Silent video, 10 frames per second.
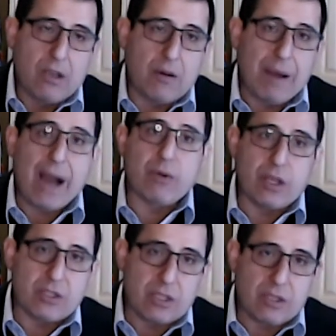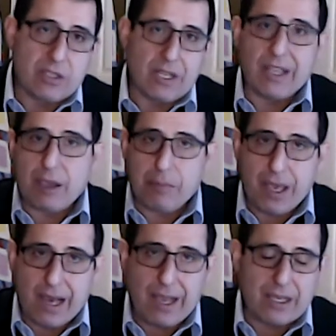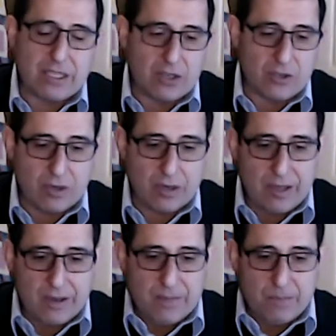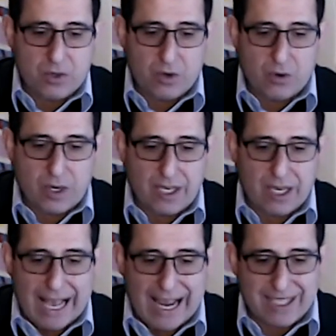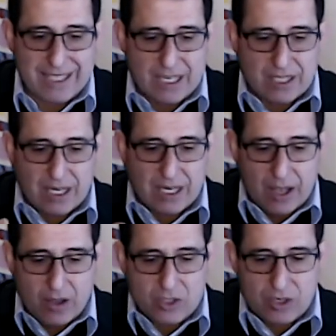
How does it? Is it an API, et cetera? So again, how does that technology